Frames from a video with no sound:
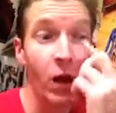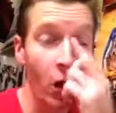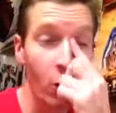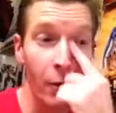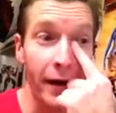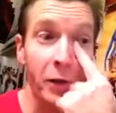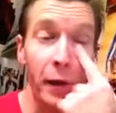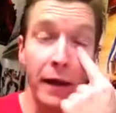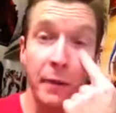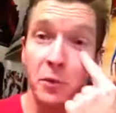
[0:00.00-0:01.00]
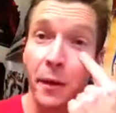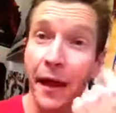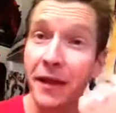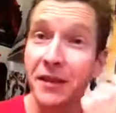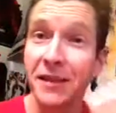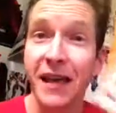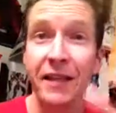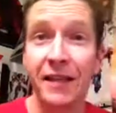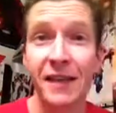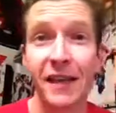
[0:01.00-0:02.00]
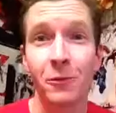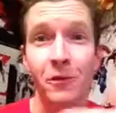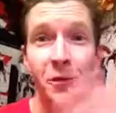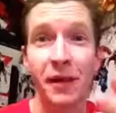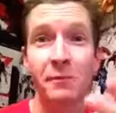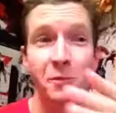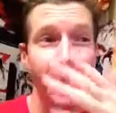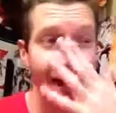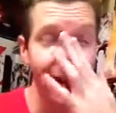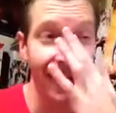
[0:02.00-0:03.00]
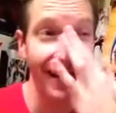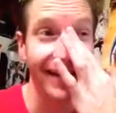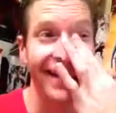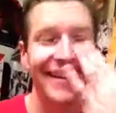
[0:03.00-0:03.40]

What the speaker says: Oh, Randy Quaid comes back because he's not in the second one, so he comes back and.